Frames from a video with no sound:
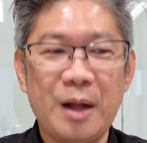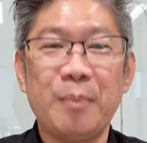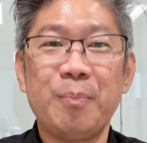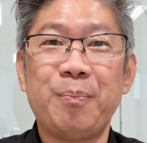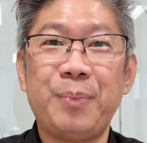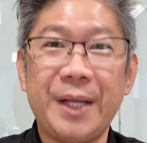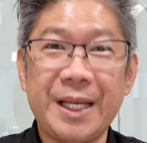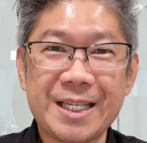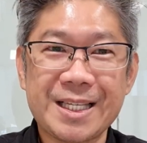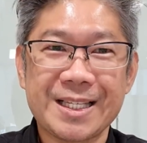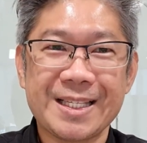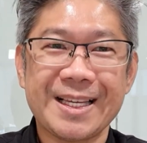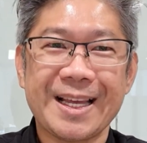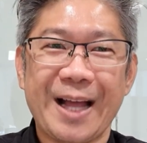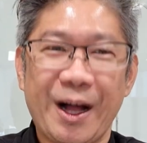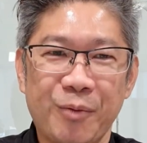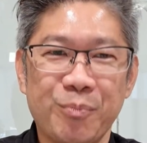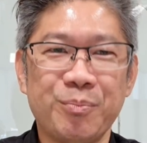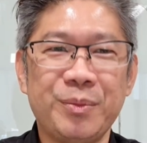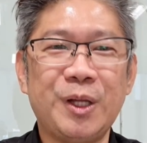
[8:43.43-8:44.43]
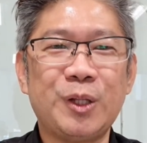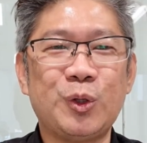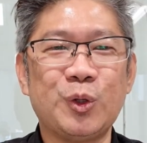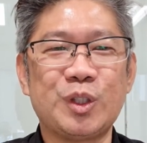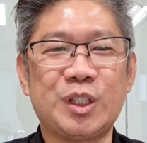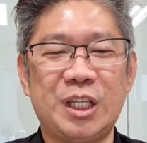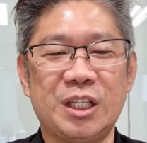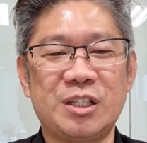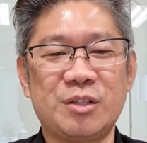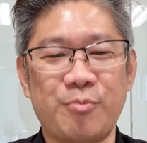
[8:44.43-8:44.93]
Please help me to
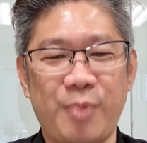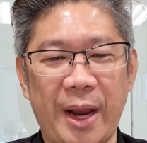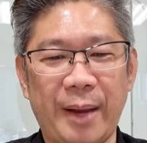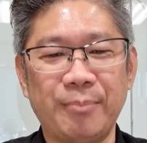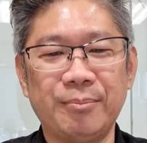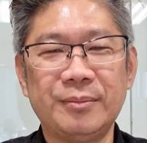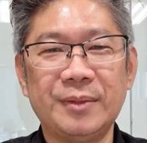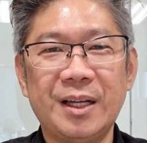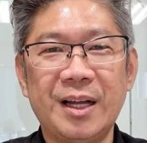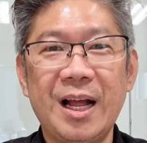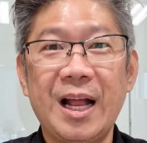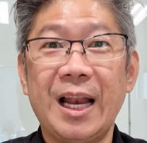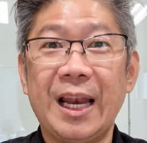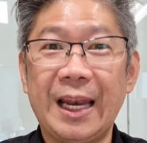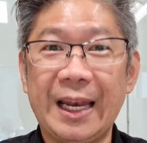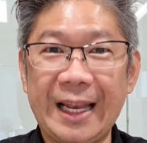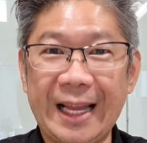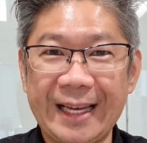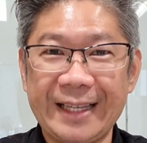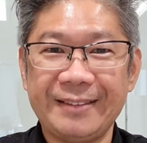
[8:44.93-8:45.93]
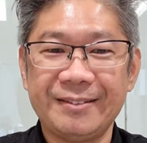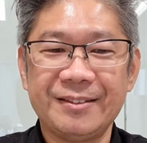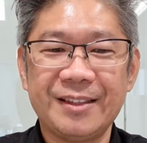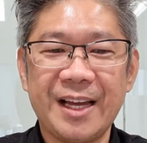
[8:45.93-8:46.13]
subscribe, like,